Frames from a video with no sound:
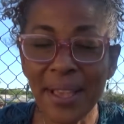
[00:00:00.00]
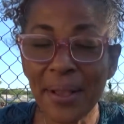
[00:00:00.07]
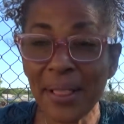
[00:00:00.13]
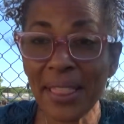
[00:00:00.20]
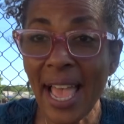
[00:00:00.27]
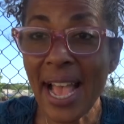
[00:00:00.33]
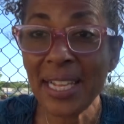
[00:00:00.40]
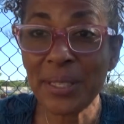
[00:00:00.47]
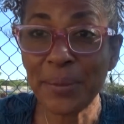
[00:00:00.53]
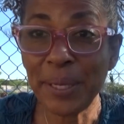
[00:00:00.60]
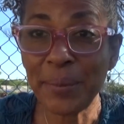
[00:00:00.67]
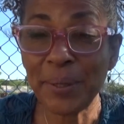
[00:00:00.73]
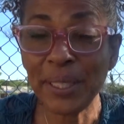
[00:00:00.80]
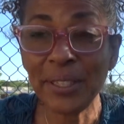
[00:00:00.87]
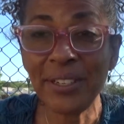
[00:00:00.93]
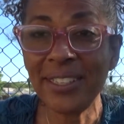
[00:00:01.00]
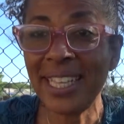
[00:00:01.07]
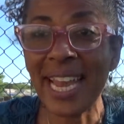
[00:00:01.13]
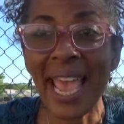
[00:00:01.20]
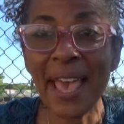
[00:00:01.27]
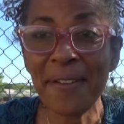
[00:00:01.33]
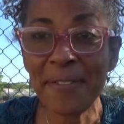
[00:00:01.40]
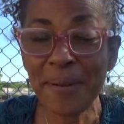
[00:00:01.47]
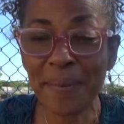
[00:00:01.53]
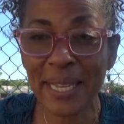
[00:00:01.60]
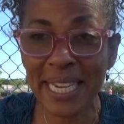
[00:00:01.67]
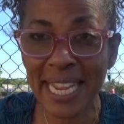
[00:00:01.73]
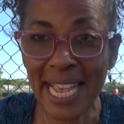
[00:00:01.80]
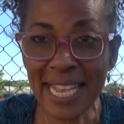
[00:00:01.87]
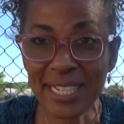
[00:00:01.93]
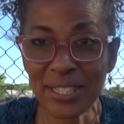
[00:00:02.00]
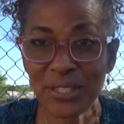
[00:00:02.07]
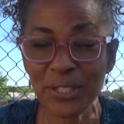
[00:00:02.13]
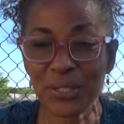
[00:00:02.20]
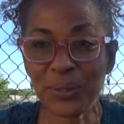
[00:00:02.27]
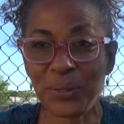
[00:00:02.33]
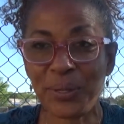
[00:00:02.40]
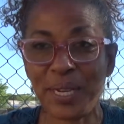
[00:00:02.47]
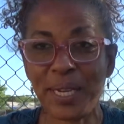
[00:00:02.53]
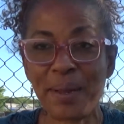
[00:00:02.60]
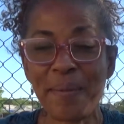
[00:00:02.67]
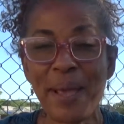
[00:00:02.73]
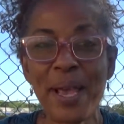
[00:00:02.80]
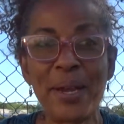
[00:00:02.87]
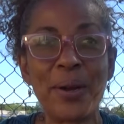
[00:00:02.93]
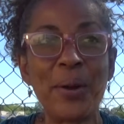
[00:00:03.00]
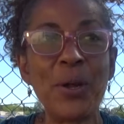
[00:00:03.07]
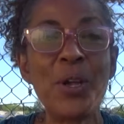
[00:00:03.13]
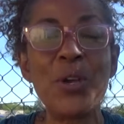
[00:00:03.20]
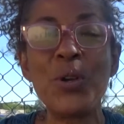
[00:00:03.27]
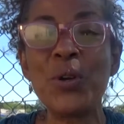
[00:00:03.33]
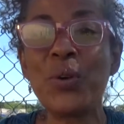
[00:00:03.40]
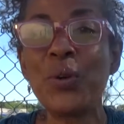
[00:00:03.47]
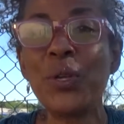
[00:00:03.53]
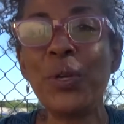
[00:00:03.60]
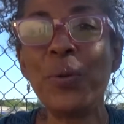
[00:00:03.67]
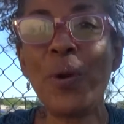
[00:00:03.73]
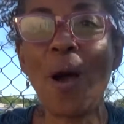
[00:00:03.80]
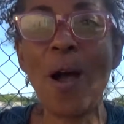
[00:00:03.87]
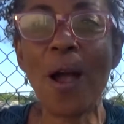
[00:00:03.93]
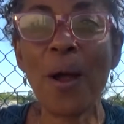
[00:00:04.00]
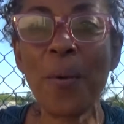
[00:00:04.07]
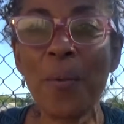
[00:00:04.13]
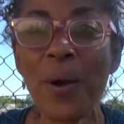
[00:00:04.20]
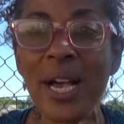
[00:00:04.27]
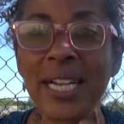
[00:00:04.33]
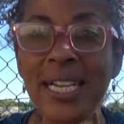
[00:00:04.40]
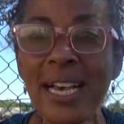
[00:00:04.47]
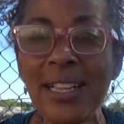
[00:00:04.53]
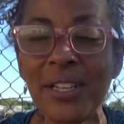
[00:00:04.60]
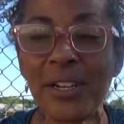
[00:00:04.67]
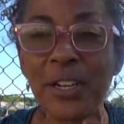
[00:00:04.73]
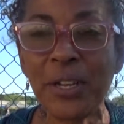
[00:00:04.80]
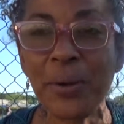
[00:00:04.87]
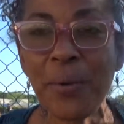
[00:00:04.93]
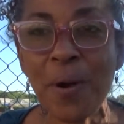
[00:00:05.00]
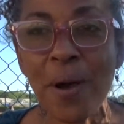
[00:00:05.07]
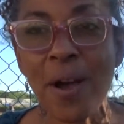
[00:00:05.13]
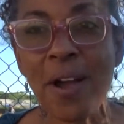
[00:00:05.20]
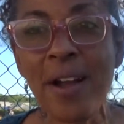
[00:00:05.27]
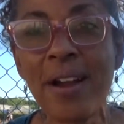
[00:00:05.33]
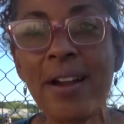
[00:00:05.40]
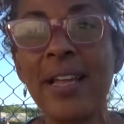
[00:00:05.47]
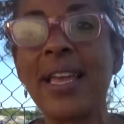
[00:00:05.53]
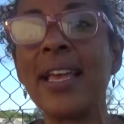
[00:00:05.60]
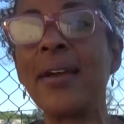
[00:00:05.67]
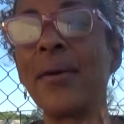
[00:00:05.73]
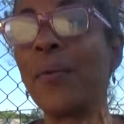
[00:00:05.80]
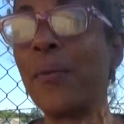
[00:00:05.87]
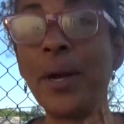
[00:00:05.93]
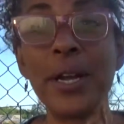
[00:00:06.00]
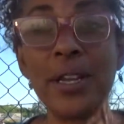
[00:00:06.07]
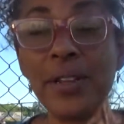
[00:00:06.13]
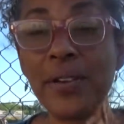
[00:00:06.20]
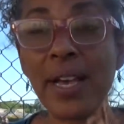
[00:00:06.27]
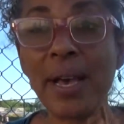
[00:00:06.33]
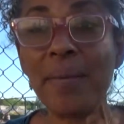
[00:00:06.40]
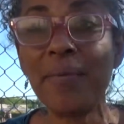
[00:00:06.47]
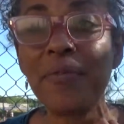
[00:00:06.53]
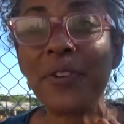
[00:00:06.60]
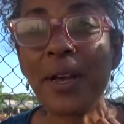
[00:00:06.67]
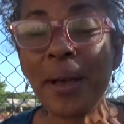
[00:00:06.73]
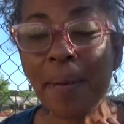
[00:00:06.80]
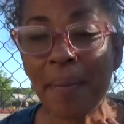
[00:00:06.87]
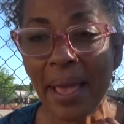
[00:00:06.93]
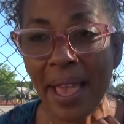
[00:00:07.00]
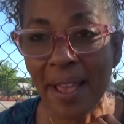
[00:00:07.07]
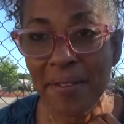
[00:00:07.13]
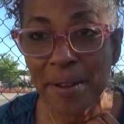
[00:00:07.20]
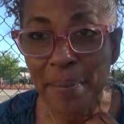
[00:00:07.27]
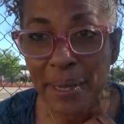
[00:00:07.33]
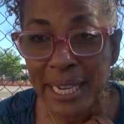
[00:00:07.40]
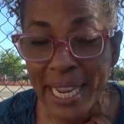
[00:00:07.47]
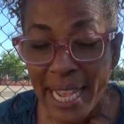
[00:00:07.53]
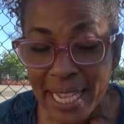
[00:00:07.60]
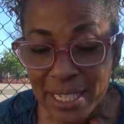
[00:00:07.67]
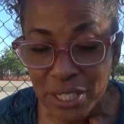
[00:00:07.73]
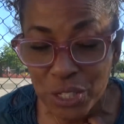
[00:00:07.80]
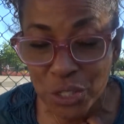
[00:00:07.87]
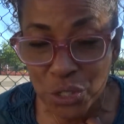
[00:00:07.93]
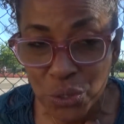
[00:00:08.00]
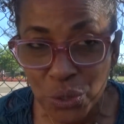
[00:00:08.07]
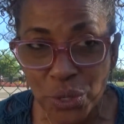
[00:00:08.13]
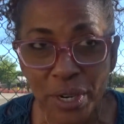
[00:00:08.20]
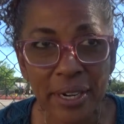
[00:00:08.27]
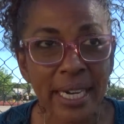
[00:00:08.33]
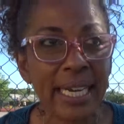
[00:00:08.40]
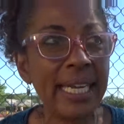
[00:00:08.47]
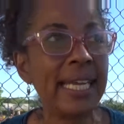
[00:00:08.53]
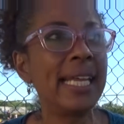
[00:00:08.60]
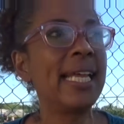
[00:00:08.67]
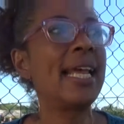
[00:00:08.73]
Last week we learned that everybody has a story, no matter who you are, what color you are, where you come from, everybody has a story.